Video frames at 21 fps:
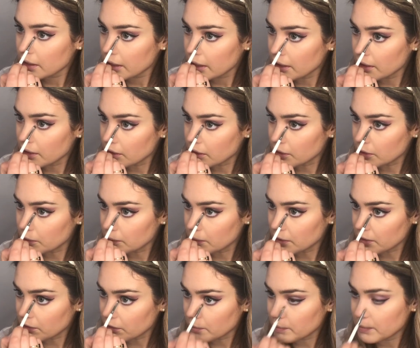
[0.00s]
Like a little
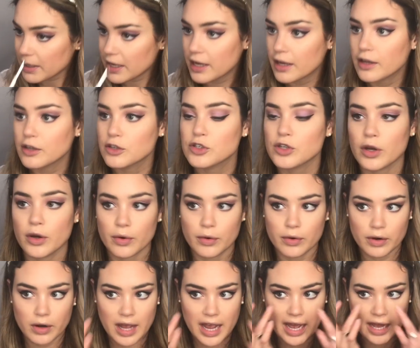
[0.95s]
bit of a pink
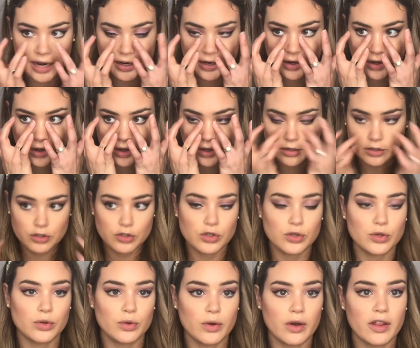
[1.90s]
tone added on
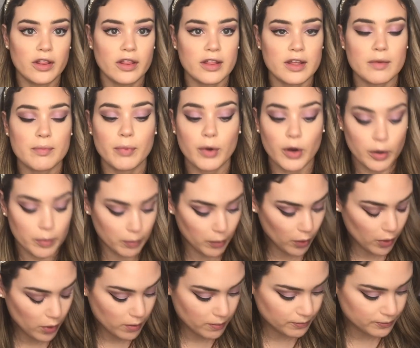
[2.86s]
to the
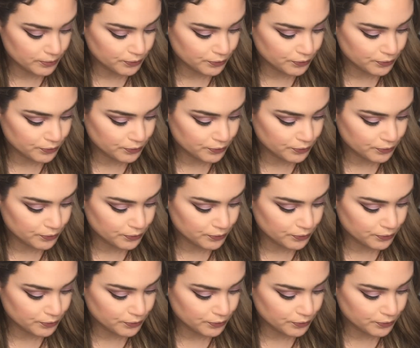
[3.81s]
purple.